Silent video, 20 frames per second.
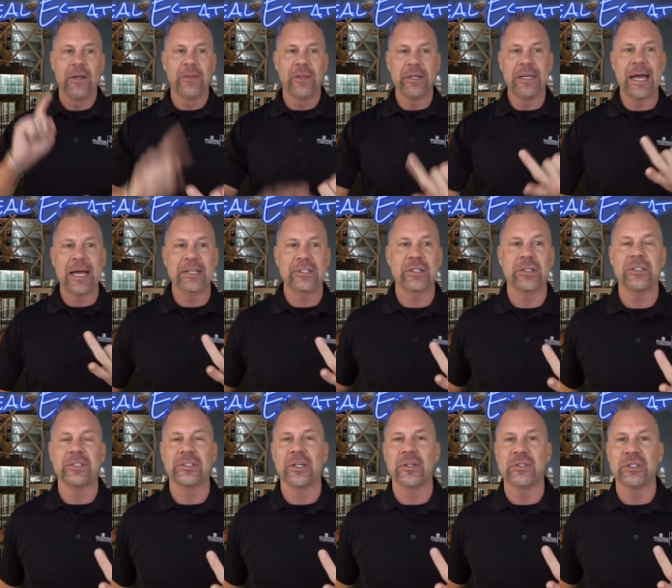the National
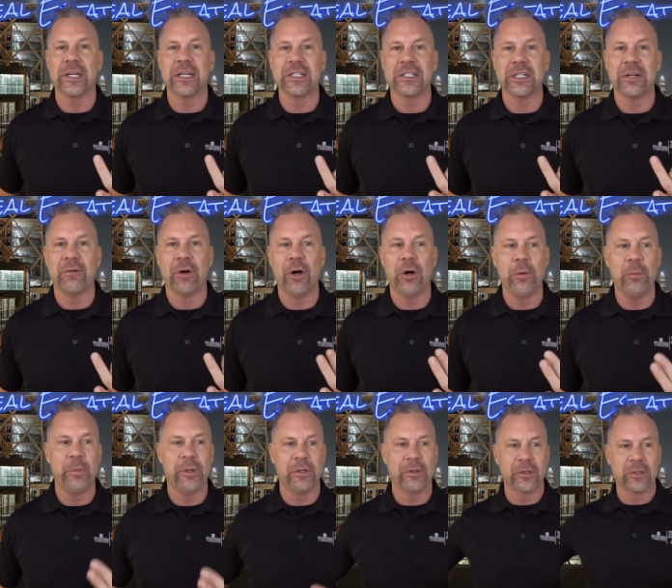Association of Home
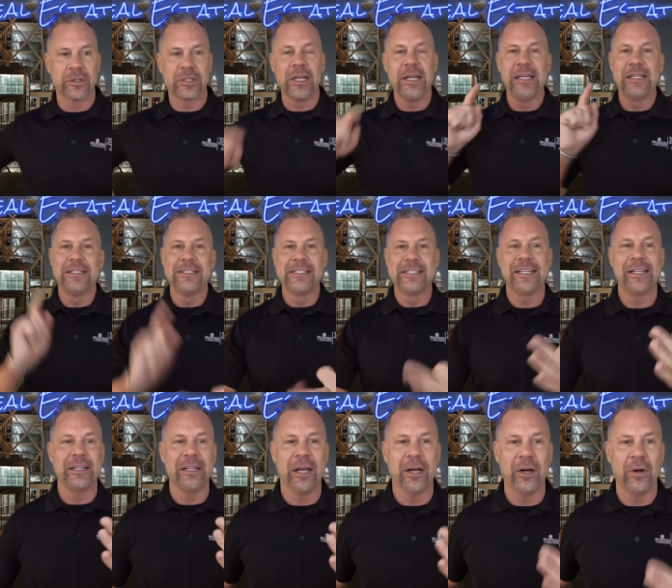Builders,
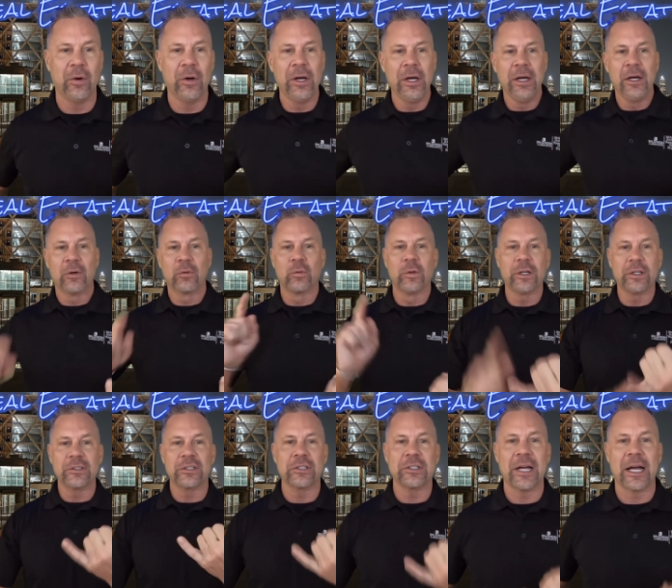Zillow,
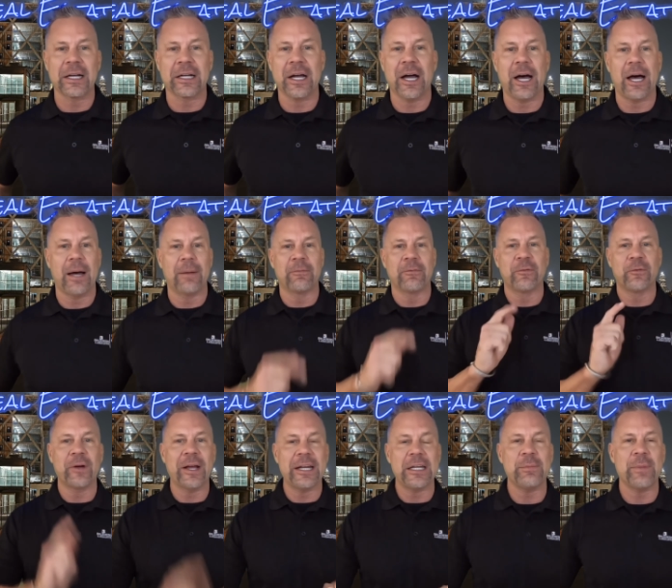Realtor.com,
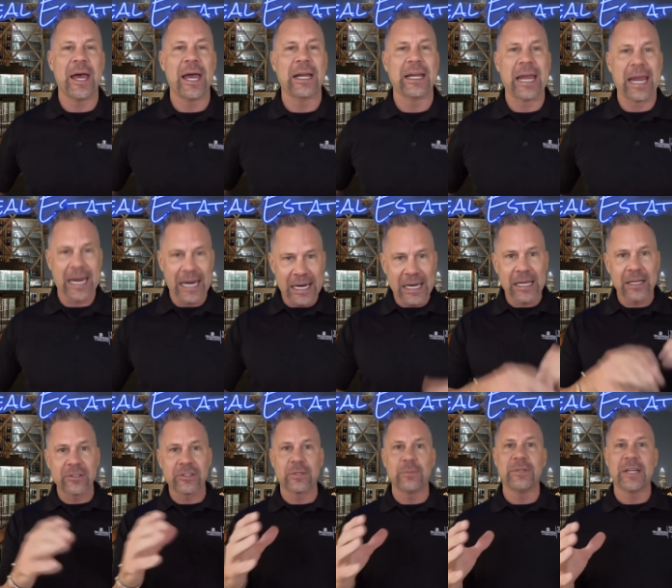Freddie Mac,
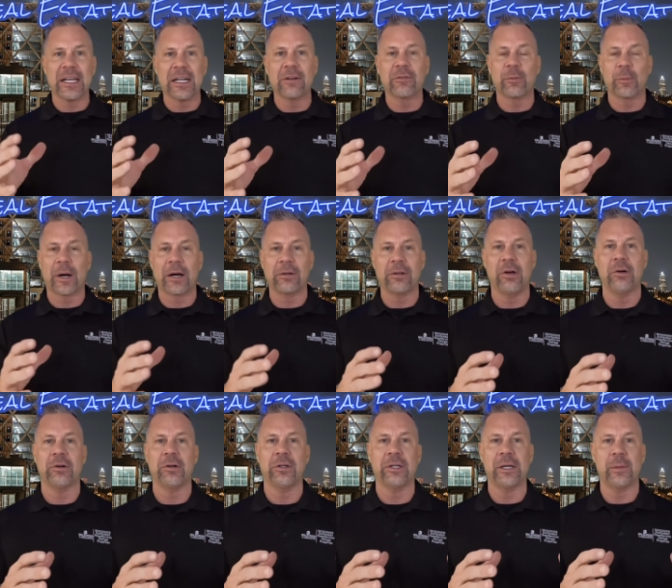and some data from our
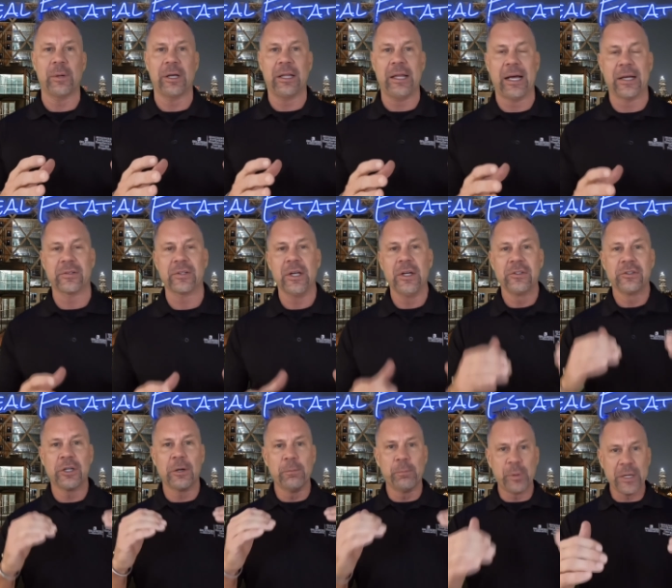local MLS.
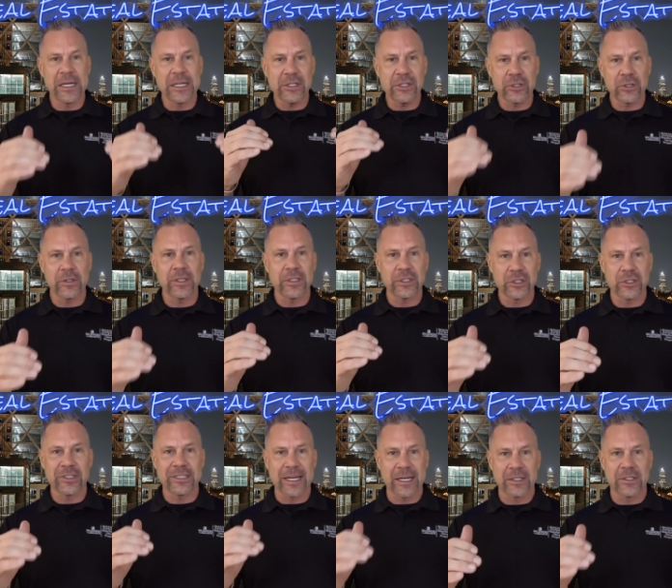So be sure that you
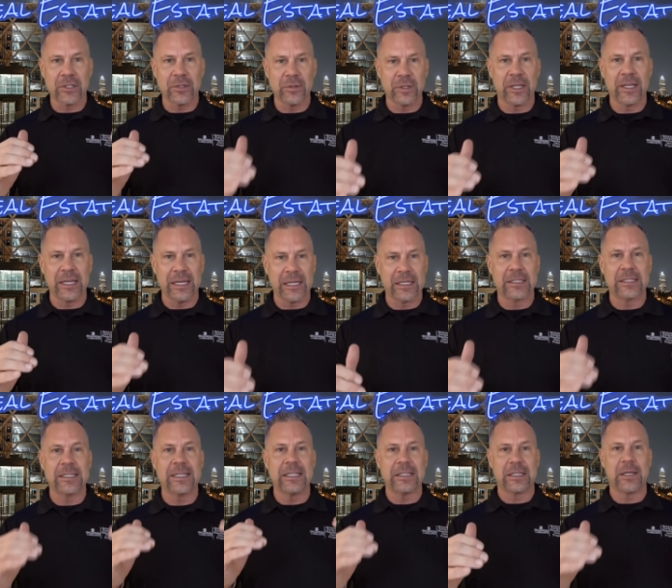stay tuned to the end
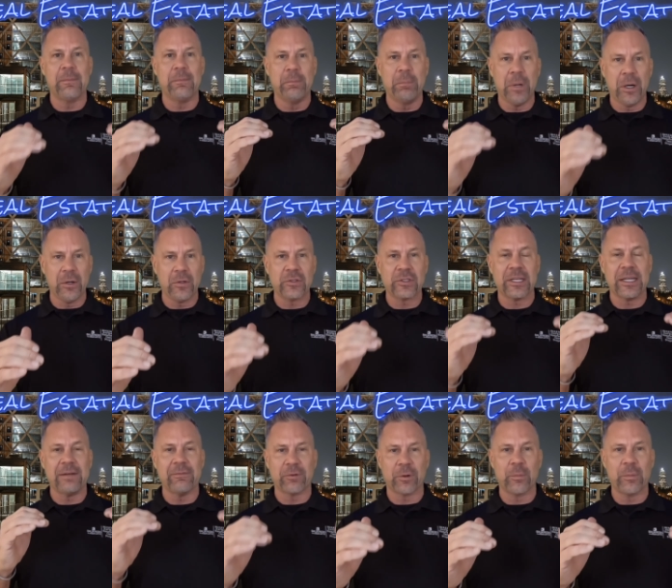to get the most
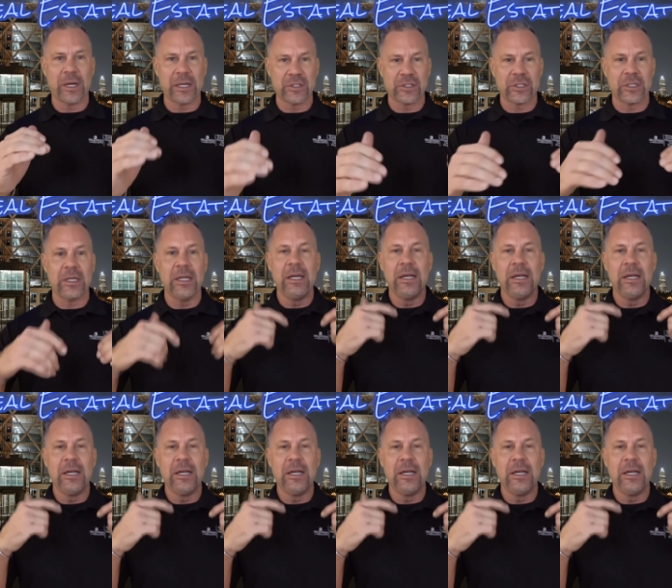information